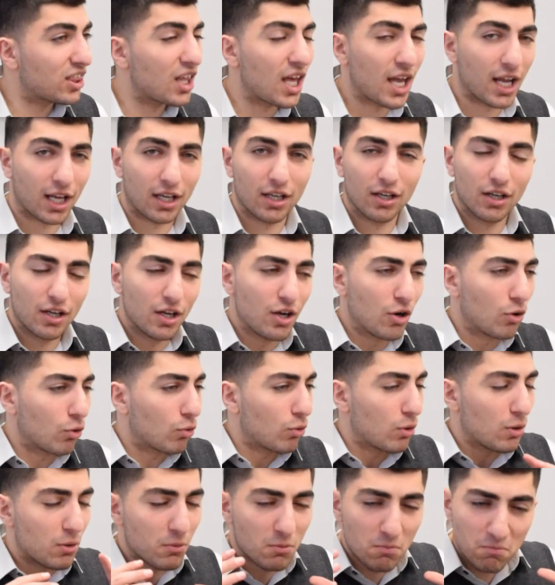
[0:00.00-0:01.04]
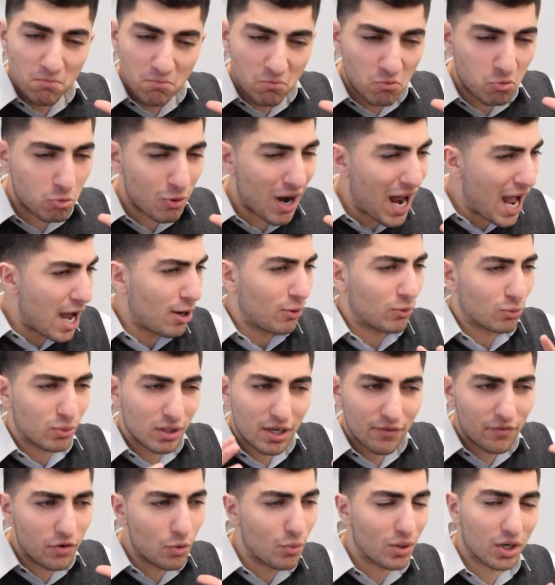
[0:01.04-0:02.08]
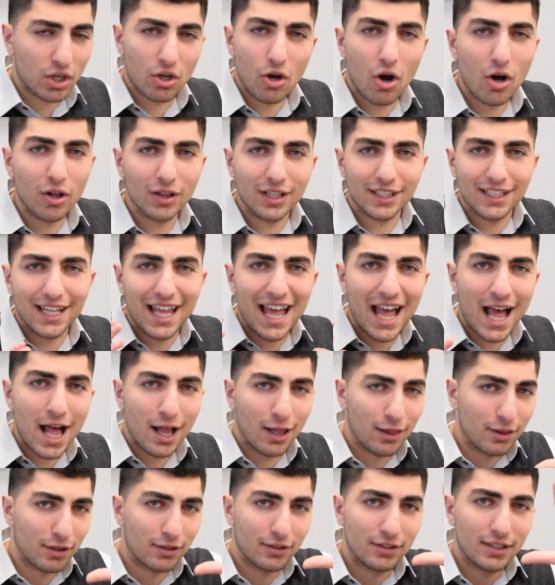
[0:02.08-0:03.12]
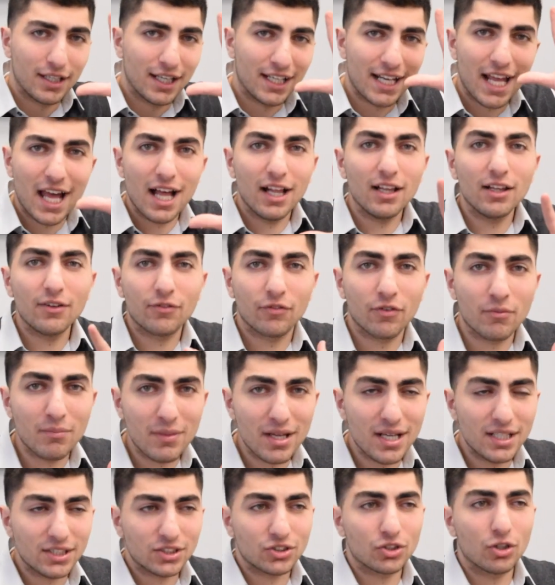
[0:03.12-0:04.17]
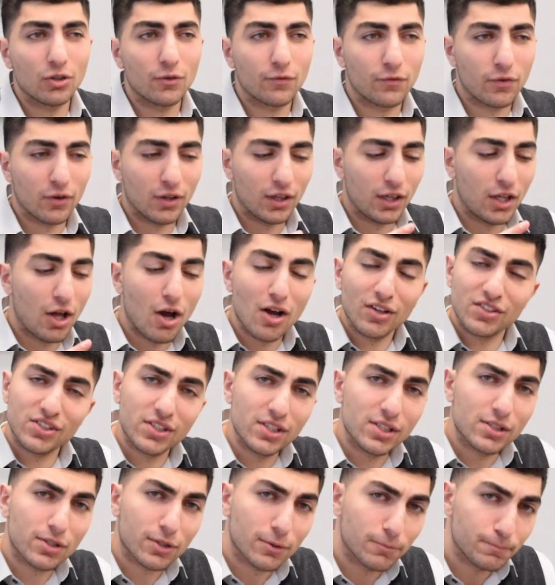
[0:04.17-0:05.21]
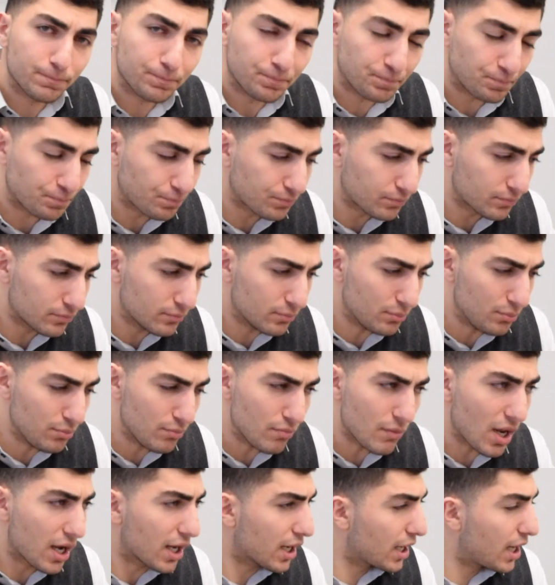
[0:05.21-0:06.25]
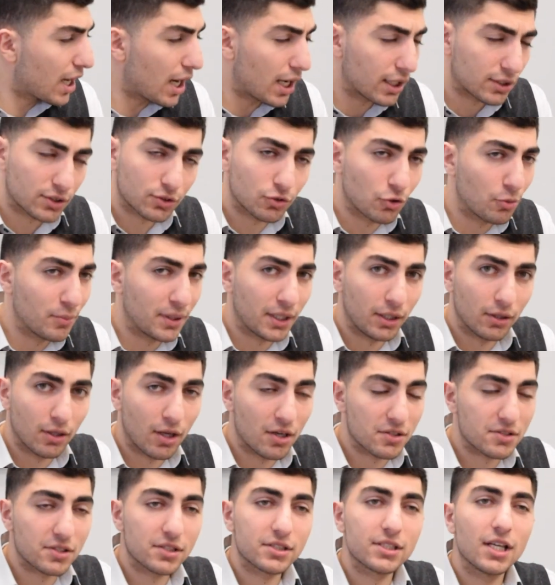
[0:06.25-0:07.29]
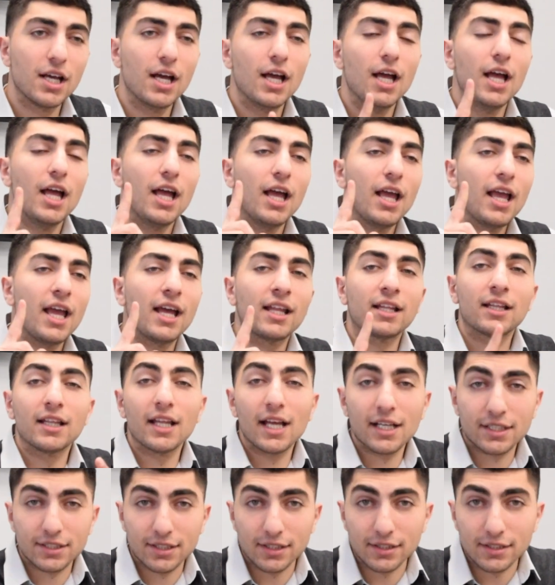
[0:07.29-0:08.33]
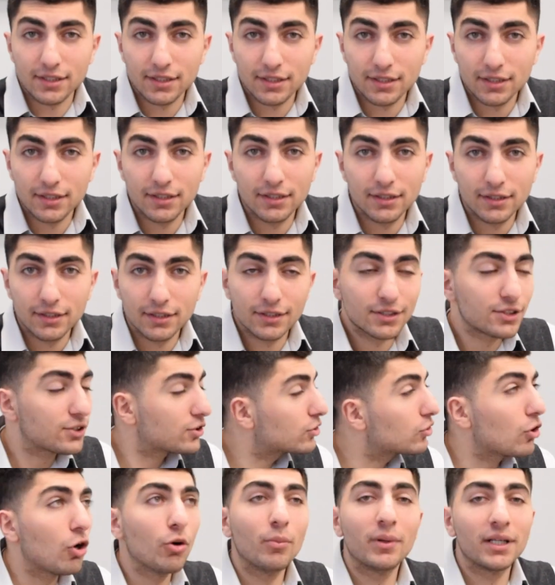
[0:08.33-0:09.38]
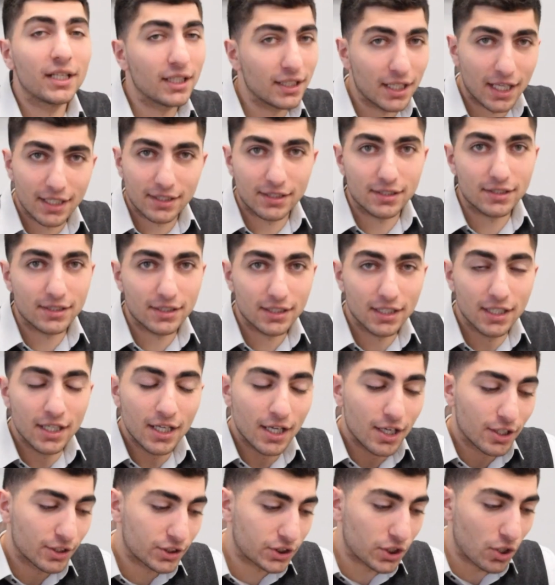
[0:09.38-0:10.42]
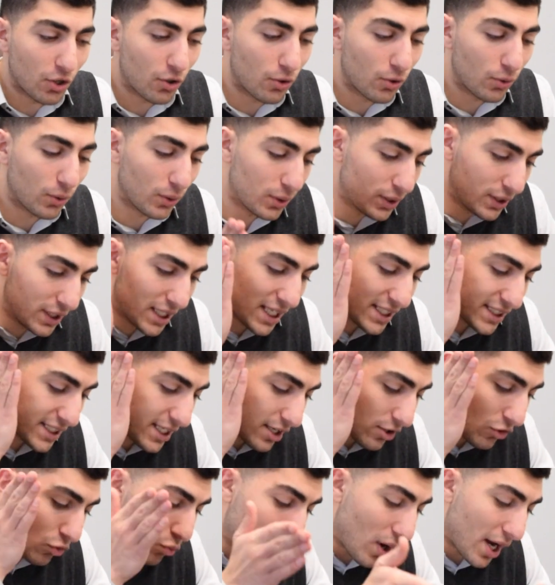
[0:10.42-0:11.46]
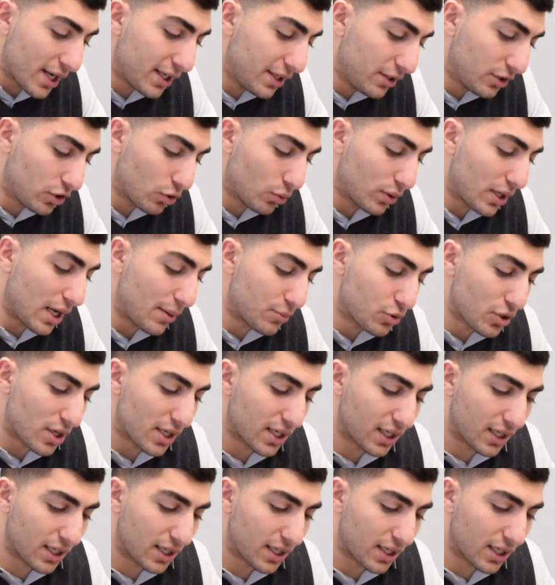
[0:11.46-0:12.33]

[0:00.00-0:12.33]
thick, round, whatever you want to call it, L. And L for me stood for losses. God, so many losses. And lessons. So many lessons. So let's get right into it. I'm